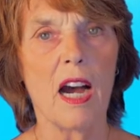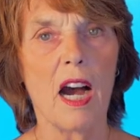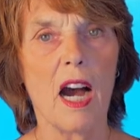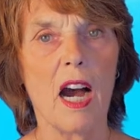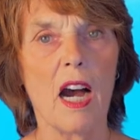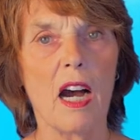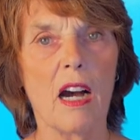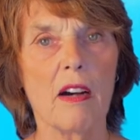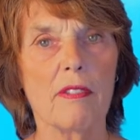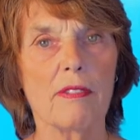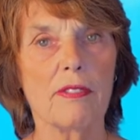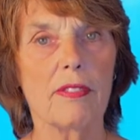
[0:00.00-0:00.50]

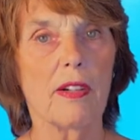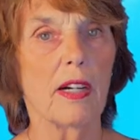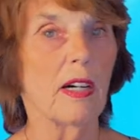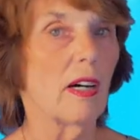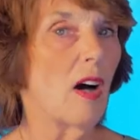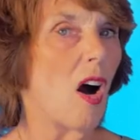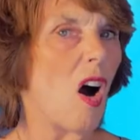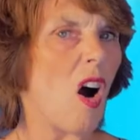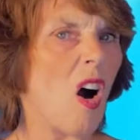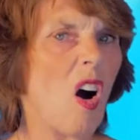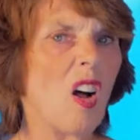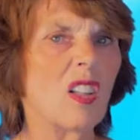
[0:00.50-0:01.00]
of
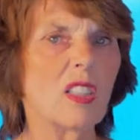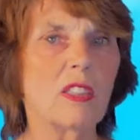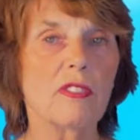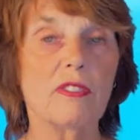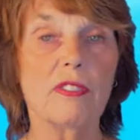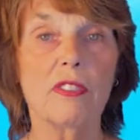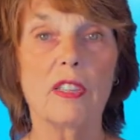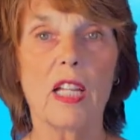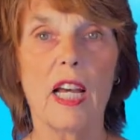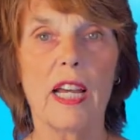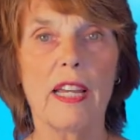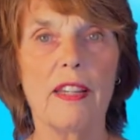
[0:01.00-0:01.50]
all
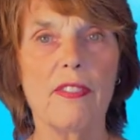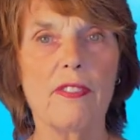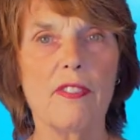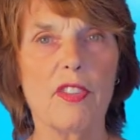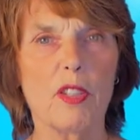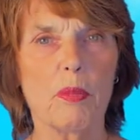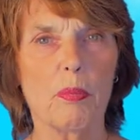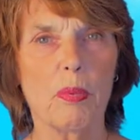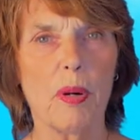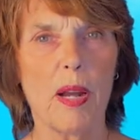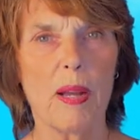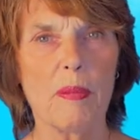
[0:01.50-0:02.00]
of life,
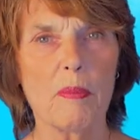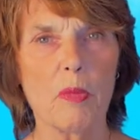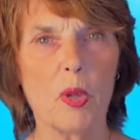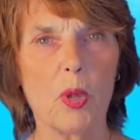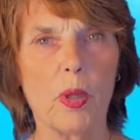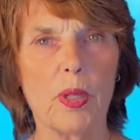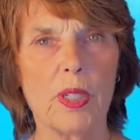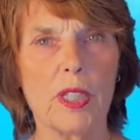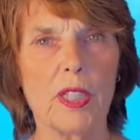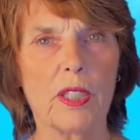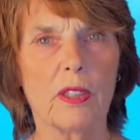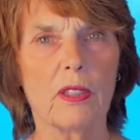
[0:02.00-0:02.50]
the
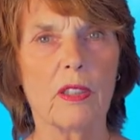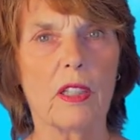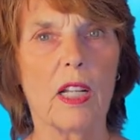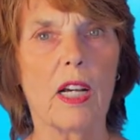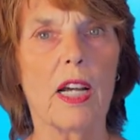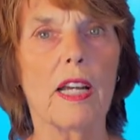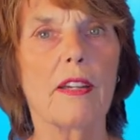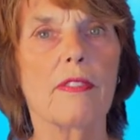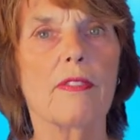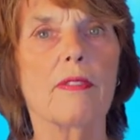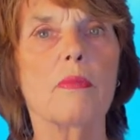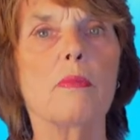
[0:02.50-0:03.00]
primordial
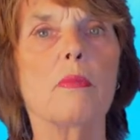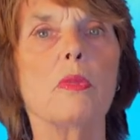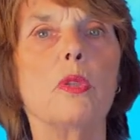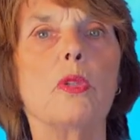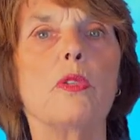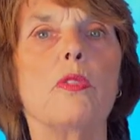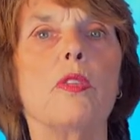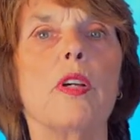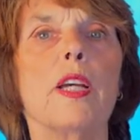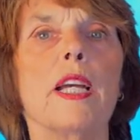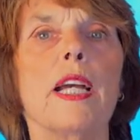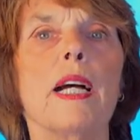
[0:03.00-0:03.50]
life,
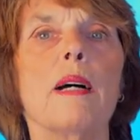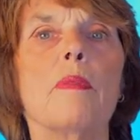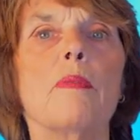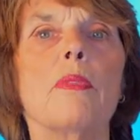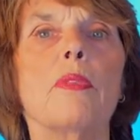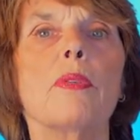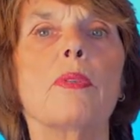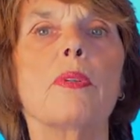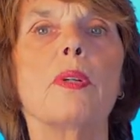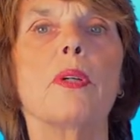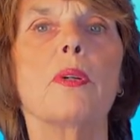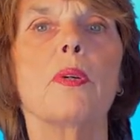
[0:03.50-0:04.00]
moving up
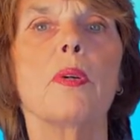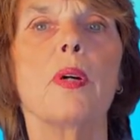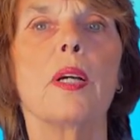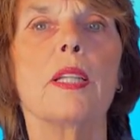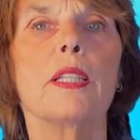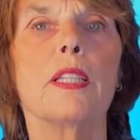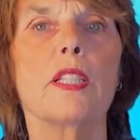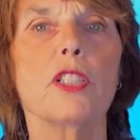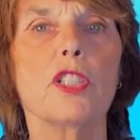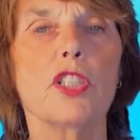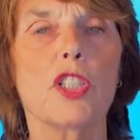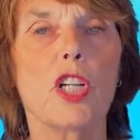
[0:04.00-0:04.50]
through,
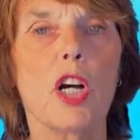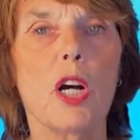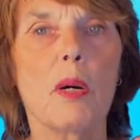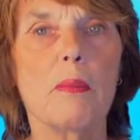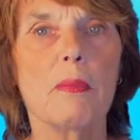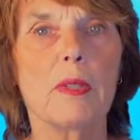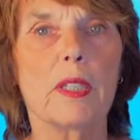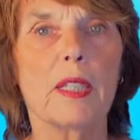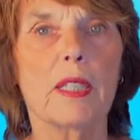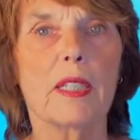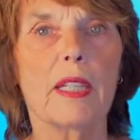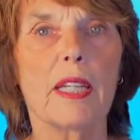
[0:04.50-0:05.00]
and the
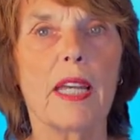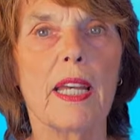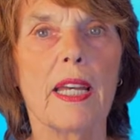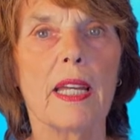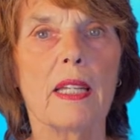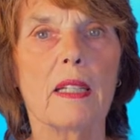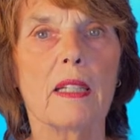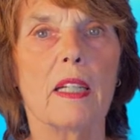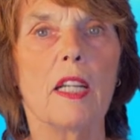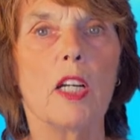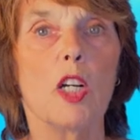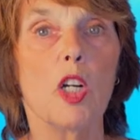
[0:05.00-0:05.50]
shaman
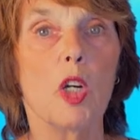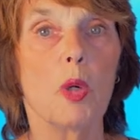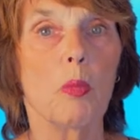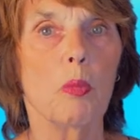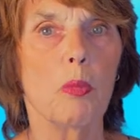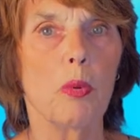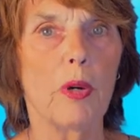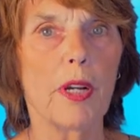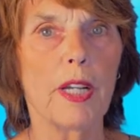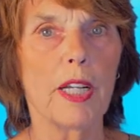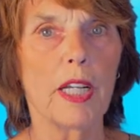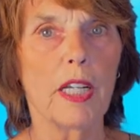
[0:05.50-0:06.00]
can
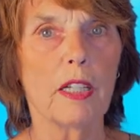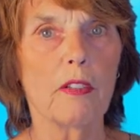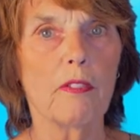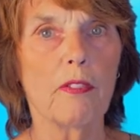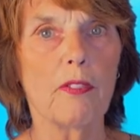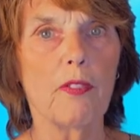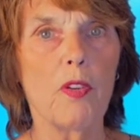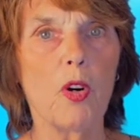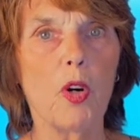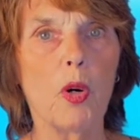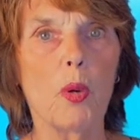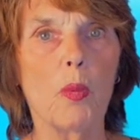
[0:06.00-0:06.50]
bring it
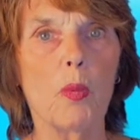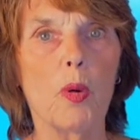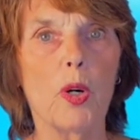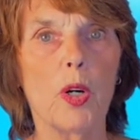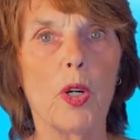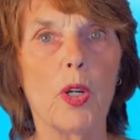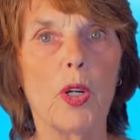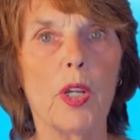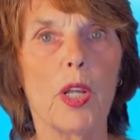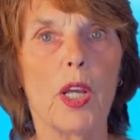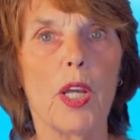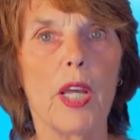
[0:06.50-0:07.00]

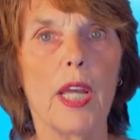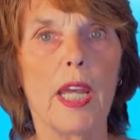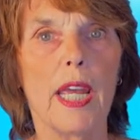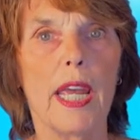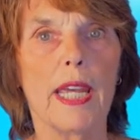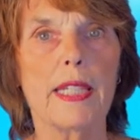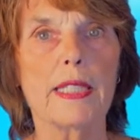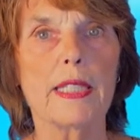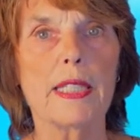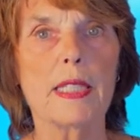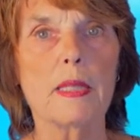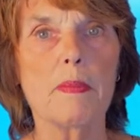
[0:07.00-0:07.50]
forward
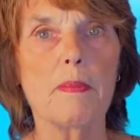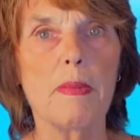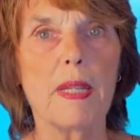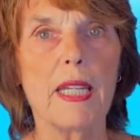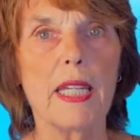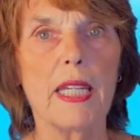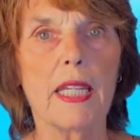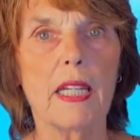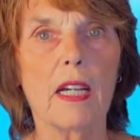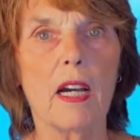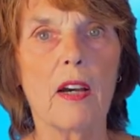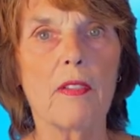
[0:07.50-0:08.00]
and
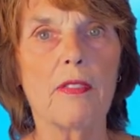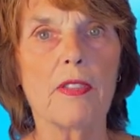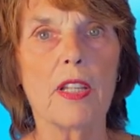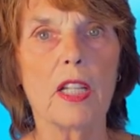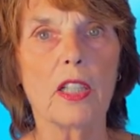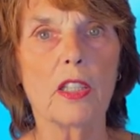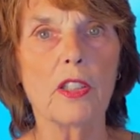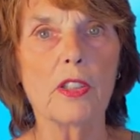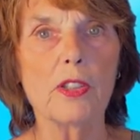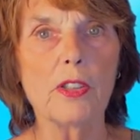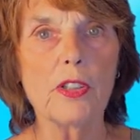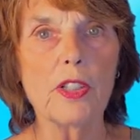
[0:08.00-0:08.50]
speak of
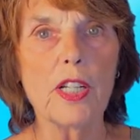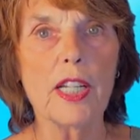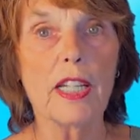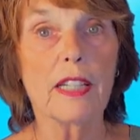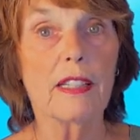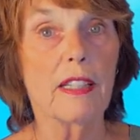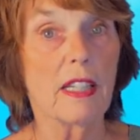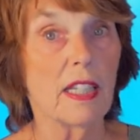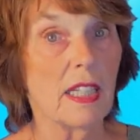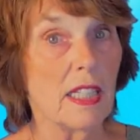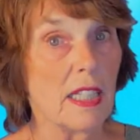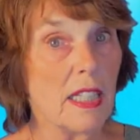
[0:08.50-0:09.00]
the
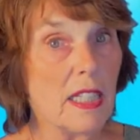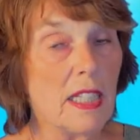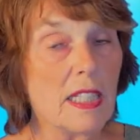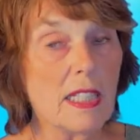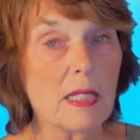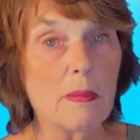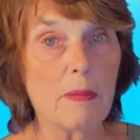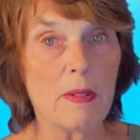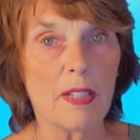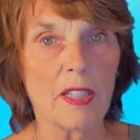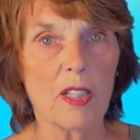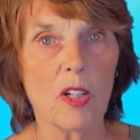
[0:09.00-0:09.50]
learning that
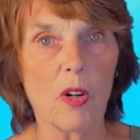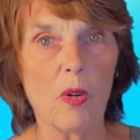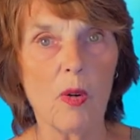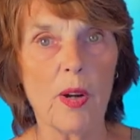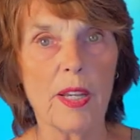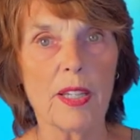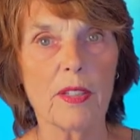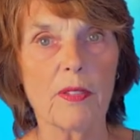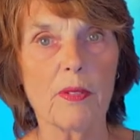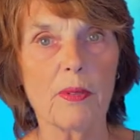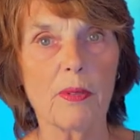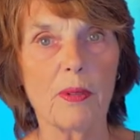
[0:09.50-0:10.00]
he's been
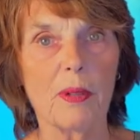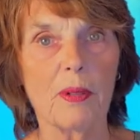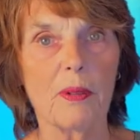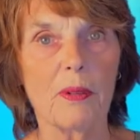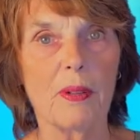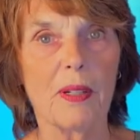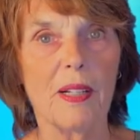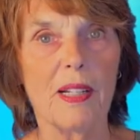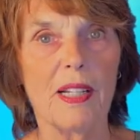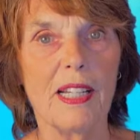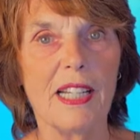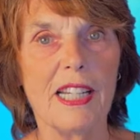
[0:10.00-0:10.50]
going through.